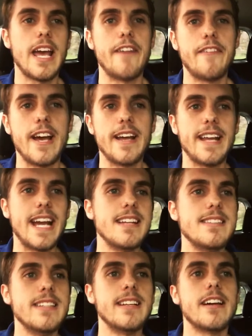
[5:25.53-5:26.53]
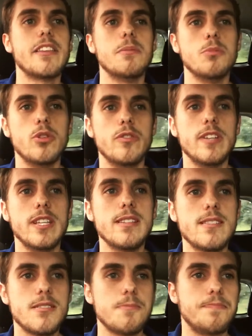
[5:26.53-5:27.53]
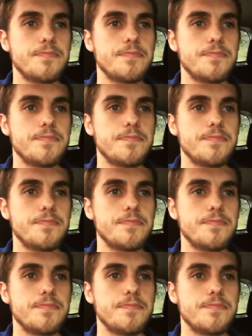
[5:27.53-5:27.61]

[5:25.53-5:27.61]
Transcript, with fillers: I've had 18 other movies